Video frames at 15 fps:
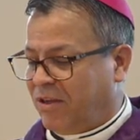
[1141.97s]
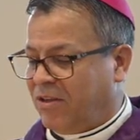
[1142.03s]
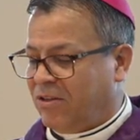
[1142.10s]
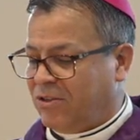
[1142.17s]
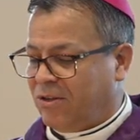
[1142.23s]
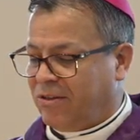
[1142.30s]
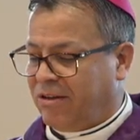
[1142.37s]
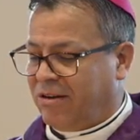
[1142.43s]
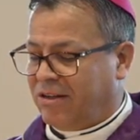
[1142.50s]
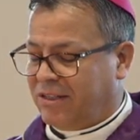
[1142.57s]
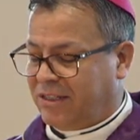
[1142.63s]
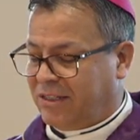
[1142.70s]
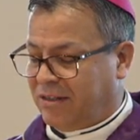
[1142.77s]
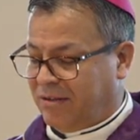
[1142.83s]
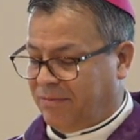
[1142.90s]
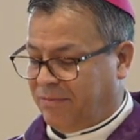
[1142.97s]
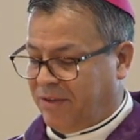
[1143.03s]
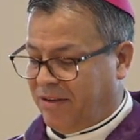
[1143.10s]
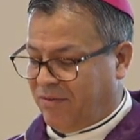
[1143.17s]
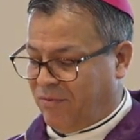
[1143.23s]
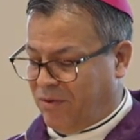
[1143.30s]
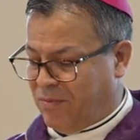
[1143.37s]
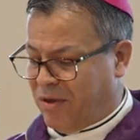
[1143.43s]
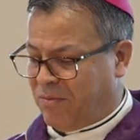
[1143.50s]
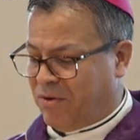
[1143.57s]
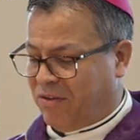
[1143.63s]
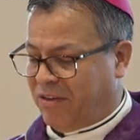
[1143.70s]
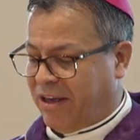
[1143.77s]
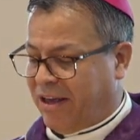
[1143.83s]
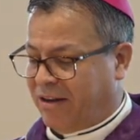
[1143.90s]
So let us
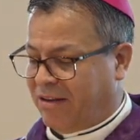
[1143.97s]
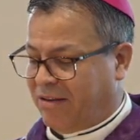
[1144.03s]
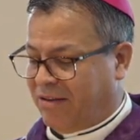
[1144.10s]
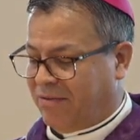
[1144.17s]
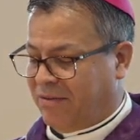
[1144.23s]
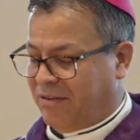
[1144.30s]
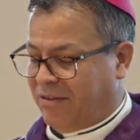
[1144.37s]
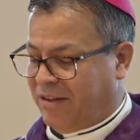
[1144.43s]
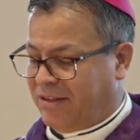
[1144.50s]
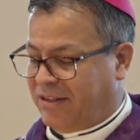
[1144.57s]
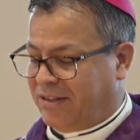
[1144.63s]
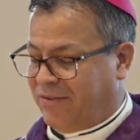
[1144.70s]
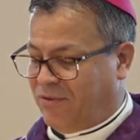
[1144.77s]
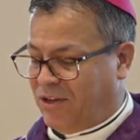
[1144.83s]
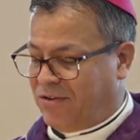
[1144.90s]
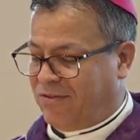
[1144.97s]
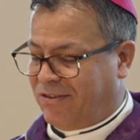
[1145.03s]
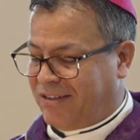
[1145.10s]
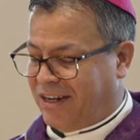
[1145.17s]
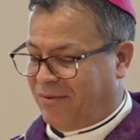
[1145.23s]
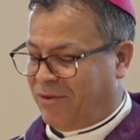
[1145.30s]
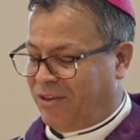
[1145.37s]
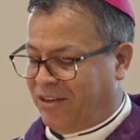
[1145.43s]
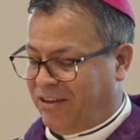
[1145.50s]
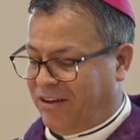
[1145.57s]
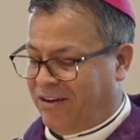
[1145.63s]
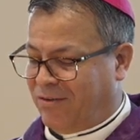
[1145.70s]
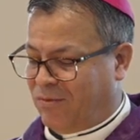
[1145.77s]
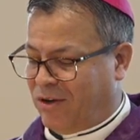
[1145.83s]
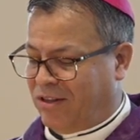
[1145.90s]
remember that this is a beautiful time of the
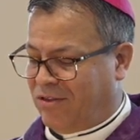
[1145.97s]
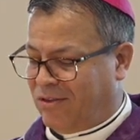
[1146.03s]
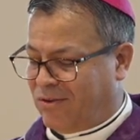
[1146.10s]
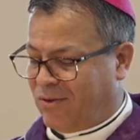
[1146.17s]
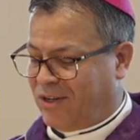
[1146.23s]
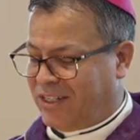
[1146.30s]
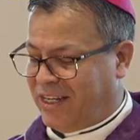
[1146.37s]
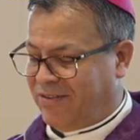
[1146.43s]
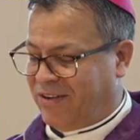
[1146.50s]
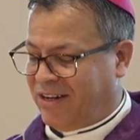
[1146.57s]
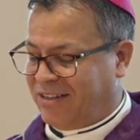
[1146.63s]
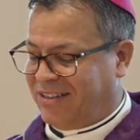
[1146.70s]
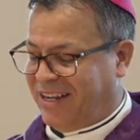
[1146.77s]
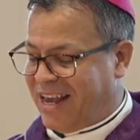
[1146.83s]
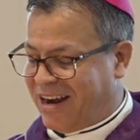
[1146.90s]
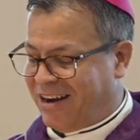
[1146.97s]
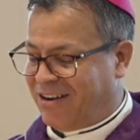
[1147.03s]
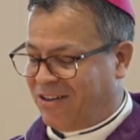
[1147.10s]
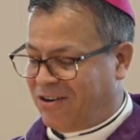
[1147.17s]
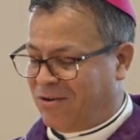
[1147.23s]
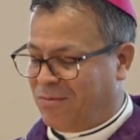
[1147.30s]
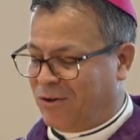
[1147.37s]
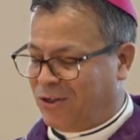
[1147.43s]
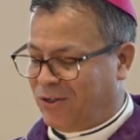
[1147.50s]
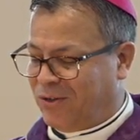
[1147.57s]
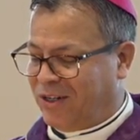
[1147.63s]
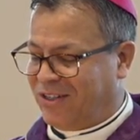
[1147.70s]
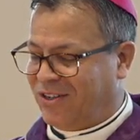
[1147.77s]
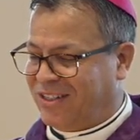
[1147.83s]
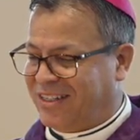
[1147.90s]
year when the Lord is giving us yet another
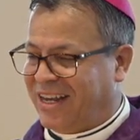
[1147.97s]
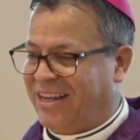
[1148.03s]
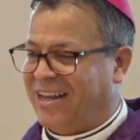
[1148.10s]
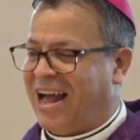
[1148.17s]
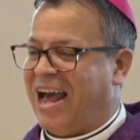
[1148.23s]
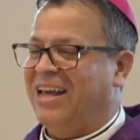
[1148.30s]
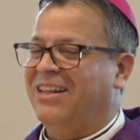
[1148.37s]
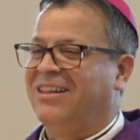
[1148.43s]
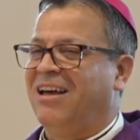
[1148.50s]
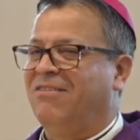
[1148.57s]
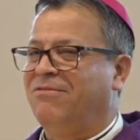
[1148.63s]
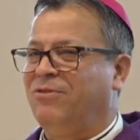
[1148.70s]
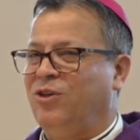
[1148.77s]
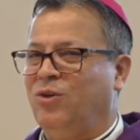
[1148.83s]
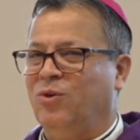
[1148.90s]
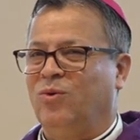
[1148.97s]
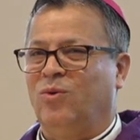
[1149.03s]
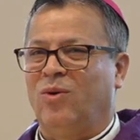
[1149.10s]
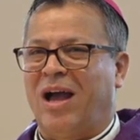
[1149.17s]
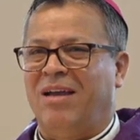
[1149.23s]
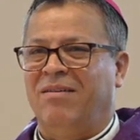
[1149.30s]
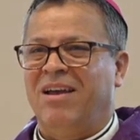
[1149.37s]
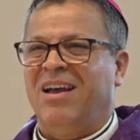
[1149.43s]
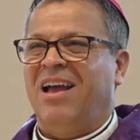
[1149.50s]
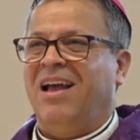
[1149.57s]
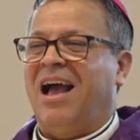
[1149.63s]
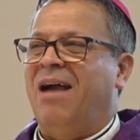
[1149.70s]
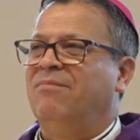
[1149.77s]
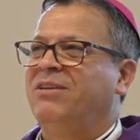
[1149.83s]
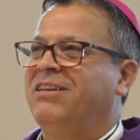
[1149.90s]
opportunity to say, I love you.
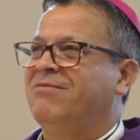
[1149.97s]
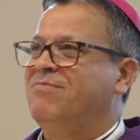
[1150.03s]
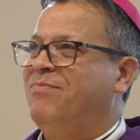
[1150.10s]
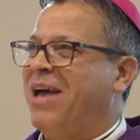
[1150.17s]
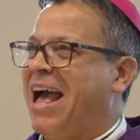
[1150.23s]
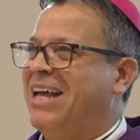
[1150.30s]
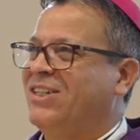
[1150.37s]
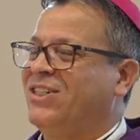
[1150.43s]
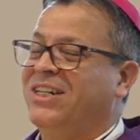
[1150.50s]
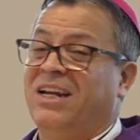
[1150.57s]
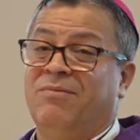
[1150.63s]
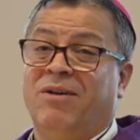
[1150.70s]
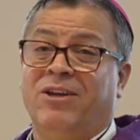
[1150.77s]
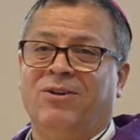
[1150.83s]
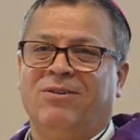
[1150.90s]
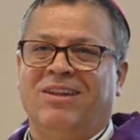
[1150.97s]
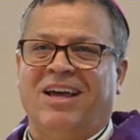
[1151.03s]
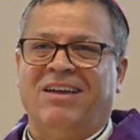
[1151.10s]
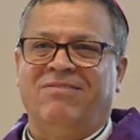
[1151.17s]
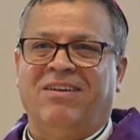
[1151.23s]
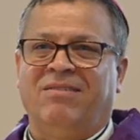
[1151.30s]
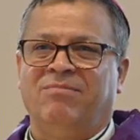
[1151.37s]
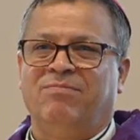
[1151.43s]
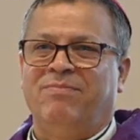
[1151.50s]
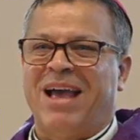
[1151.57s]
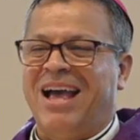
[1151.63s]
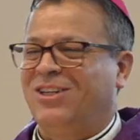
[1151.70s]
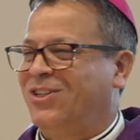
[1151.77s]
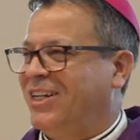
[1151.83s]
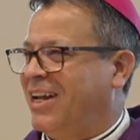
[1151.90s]
I'm compassionate about your life. I'm
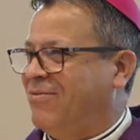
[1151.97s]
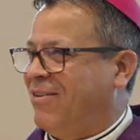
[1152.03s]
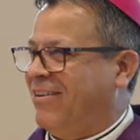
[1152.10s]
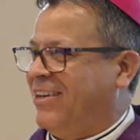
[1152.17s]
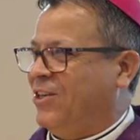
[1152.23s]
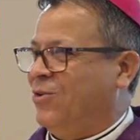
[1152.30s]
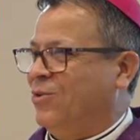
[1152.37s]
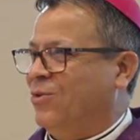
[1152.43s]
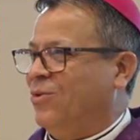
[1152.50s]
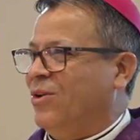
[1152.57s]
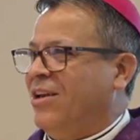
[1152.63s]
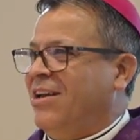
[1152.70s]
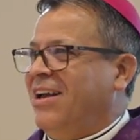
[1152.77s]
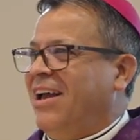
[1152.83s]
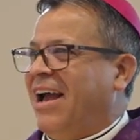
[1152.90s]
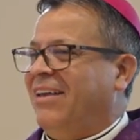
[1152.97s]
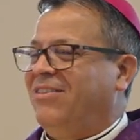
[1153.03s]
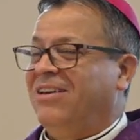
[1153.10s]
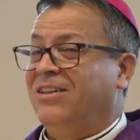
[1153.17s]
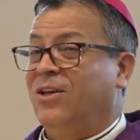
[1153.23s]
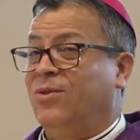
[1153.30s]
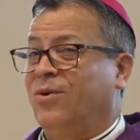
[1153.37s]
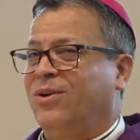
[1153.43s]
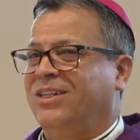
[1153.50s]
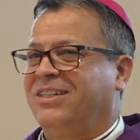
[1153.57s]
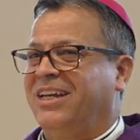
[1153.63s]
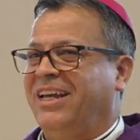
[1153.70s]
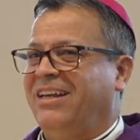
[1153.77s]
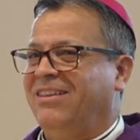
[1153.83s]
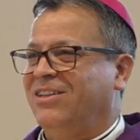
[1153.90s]
passionate about you. I think the Lord is
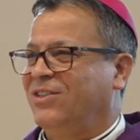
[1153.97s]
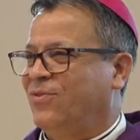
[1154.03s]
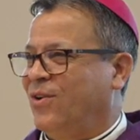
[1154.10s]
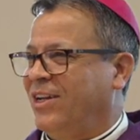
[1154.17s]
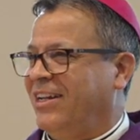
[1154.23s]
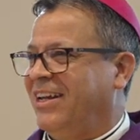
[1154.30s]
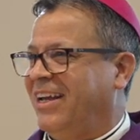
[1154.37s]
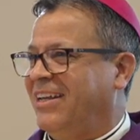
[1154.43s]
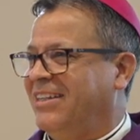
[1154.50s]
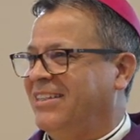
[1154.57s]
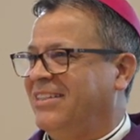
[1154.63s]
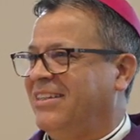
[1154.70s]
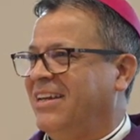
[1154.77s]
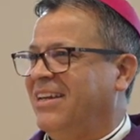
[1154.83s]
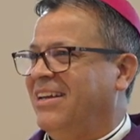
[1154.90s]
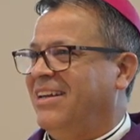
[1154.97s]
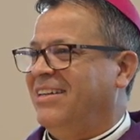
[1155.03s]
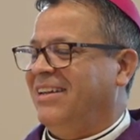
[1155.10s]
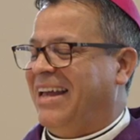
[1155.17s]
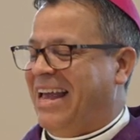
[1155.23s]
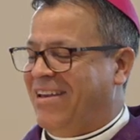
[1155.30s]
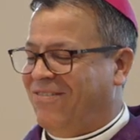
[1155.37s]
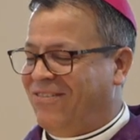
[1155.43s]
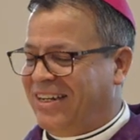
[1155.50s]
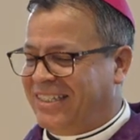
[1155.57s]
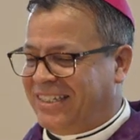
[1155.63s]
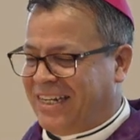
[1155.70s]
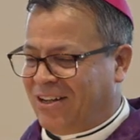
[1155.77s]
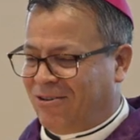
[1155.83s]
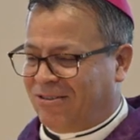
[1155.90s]
saying this 40 days, every
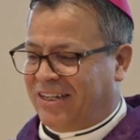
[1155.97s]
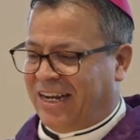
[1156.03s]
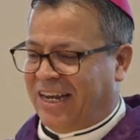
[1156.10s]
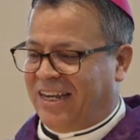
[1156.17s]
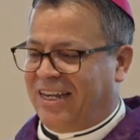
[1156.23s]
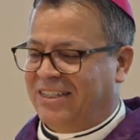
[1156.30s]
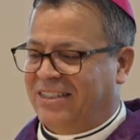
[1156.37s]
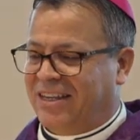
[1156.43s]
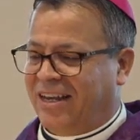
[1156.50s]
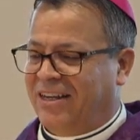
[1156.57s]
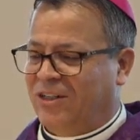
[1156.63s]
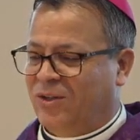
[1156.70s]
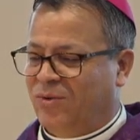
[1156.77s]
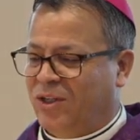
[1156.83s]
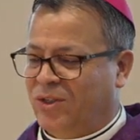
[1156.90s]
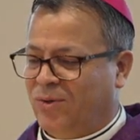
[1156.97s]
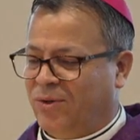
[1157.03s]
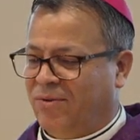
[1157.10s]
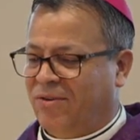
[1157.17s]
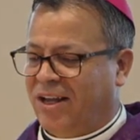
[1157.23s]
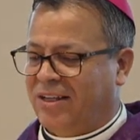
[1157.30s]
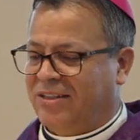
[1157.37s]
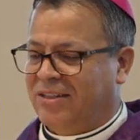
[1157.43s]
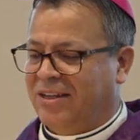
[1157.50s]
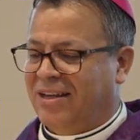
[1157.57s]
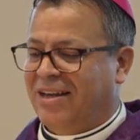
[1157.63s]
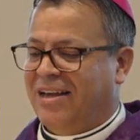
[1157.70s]
single day, He's saying to each one of us,